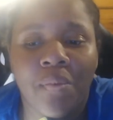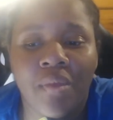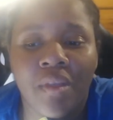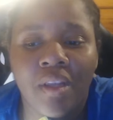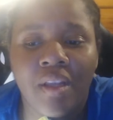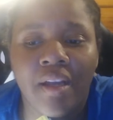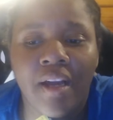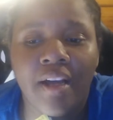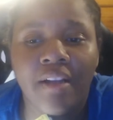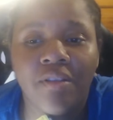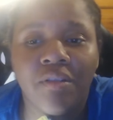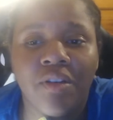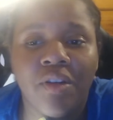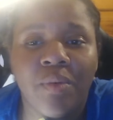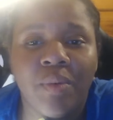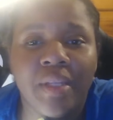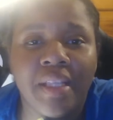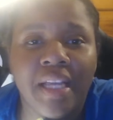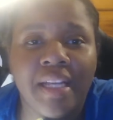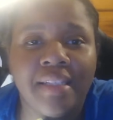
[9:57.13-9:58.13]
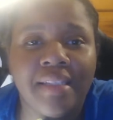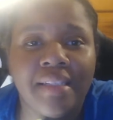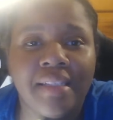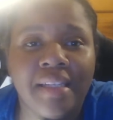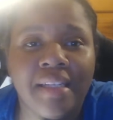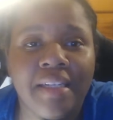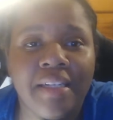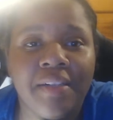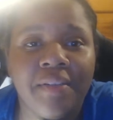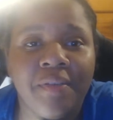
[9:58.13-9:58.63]
I don't know when that's
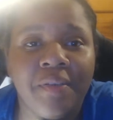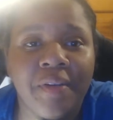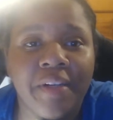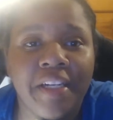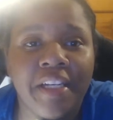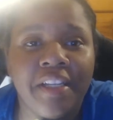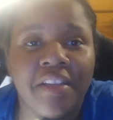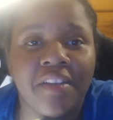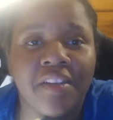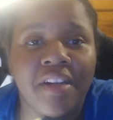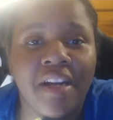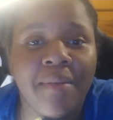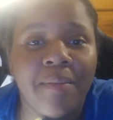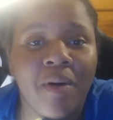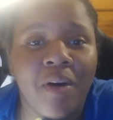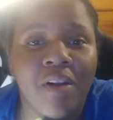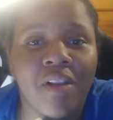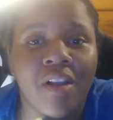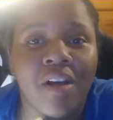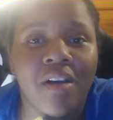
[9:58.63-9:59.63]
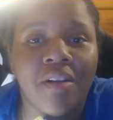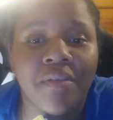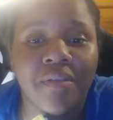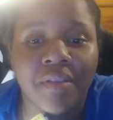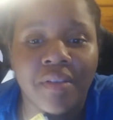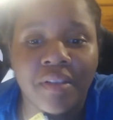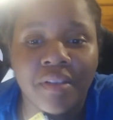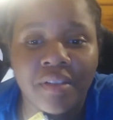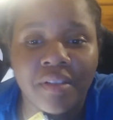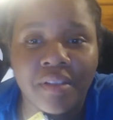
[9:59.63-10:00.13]
slated for either. I'm all off.
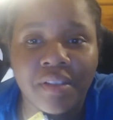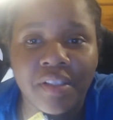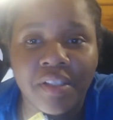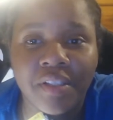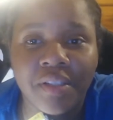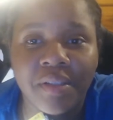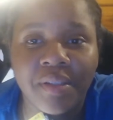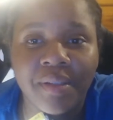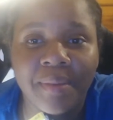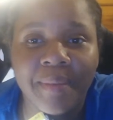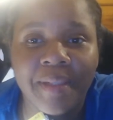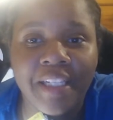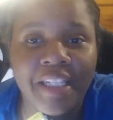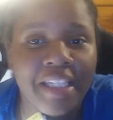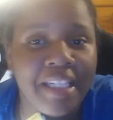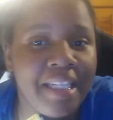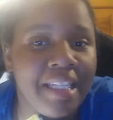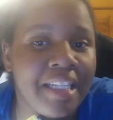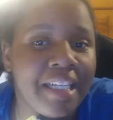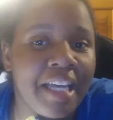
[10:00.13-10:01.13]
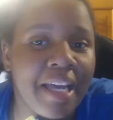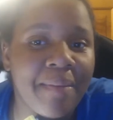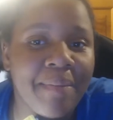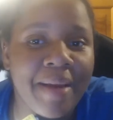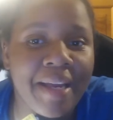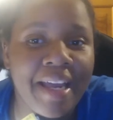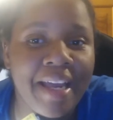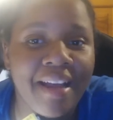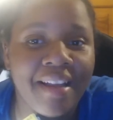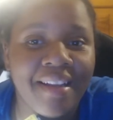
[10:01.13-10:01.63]
So let me look at my
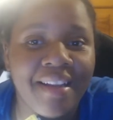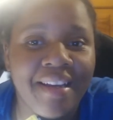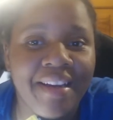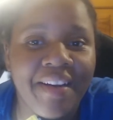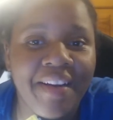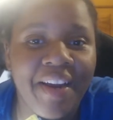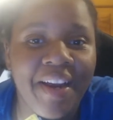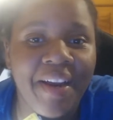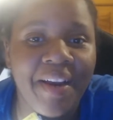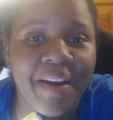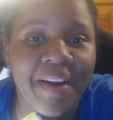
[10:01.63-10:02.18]
calendar here.